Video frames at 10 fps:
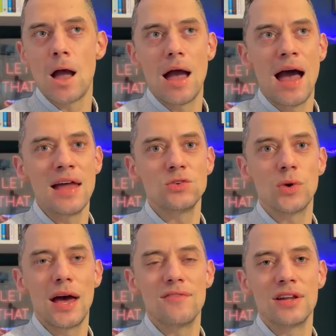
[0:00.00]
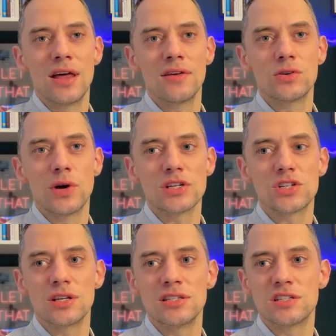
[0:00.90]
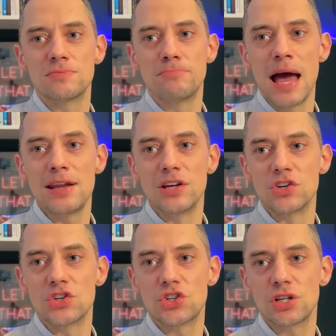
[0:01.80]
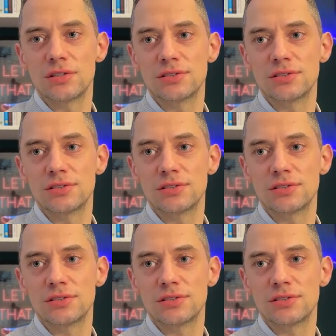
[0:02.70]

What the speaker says: And we have another question in Spanish.